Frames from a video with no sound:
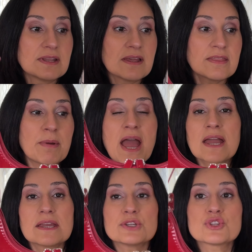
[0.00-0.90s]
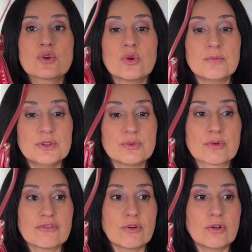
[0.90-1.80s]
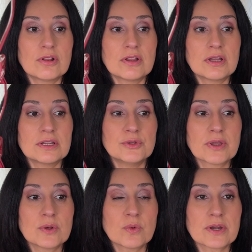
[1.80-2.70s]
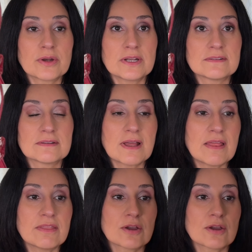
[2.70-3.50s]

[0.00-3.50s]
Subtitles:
The bag is so beautiful. You can wear it on the